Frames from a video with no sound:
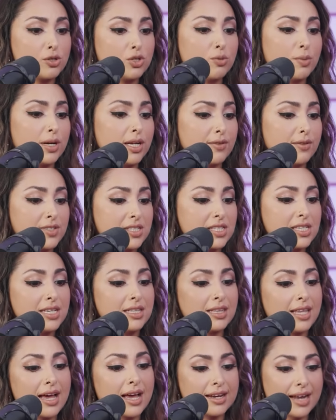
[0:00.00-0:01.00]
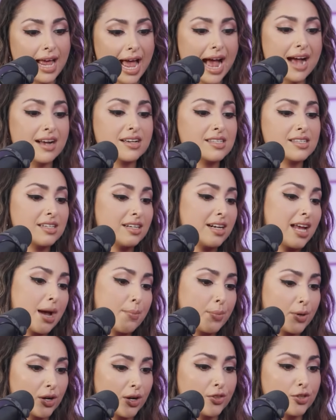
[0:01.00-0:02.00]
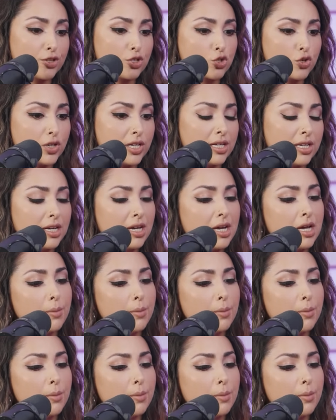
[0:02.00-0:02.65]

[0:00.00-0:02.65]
You might have seen that accident happen on the street,